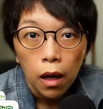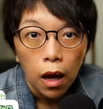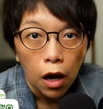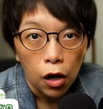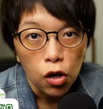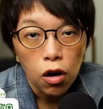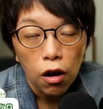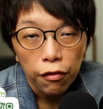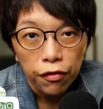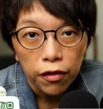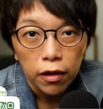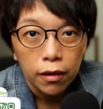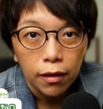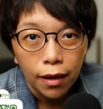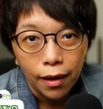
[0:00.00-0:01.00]
Are you
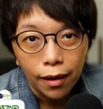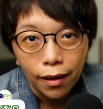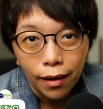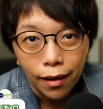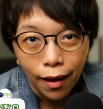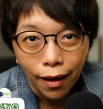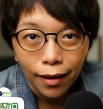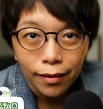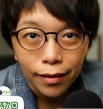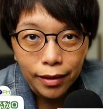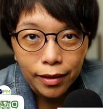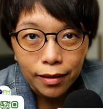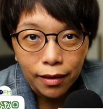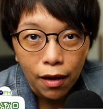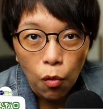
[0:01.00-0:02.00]
often like can't
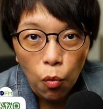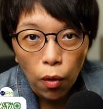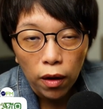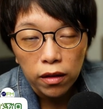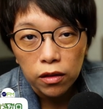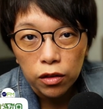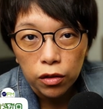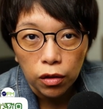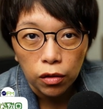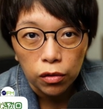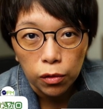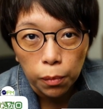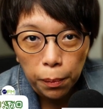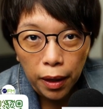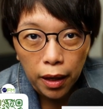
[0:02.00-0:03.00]
decide what
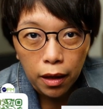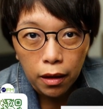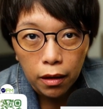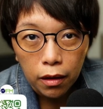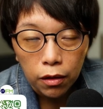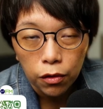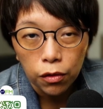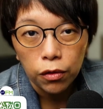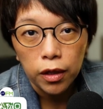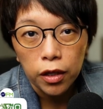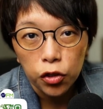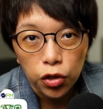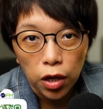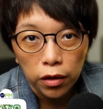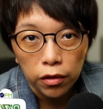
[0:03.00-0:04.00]
stock to pick? You know
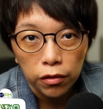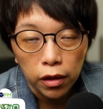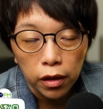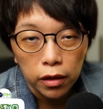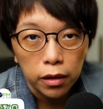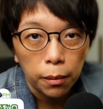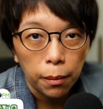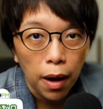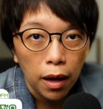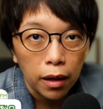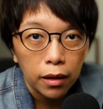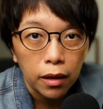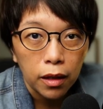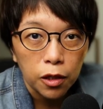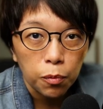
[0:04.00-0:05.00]
that generally the
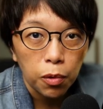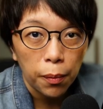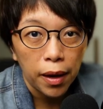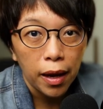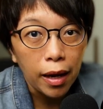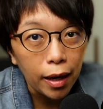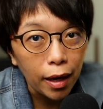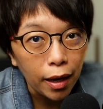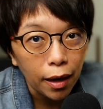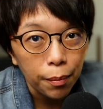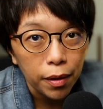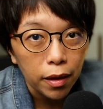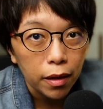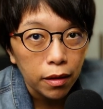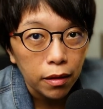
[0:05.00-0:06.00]
market is probably heading
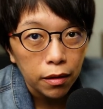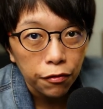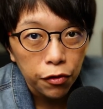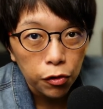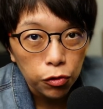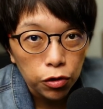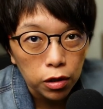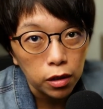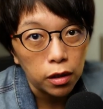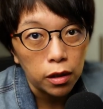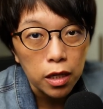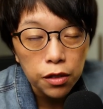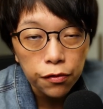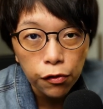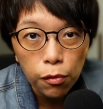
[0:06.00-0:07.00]
up in the future in the
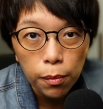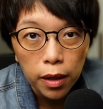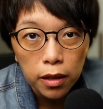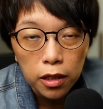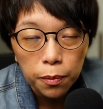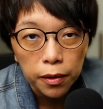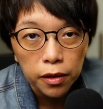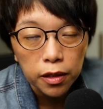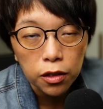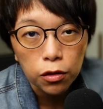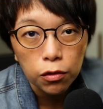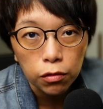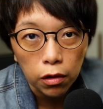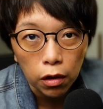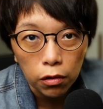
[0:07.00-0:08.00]
next few months, but you
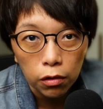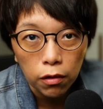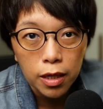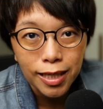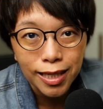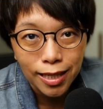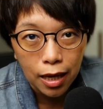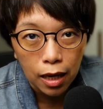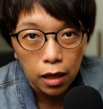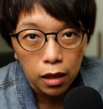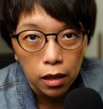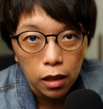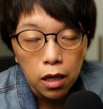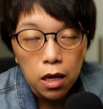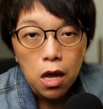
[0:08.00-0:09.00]
just do not know
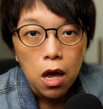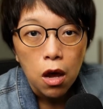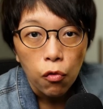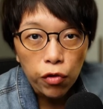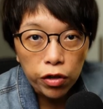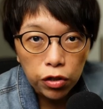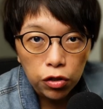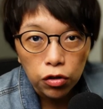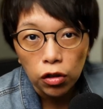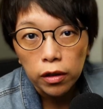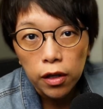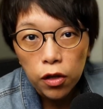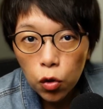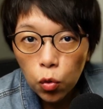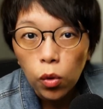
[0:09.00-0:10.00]
exactly which
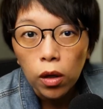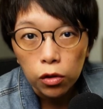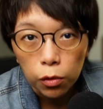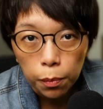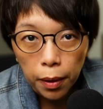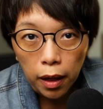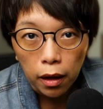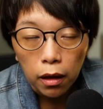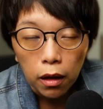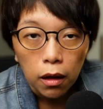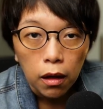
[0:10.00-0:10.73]
stock that you want to pick.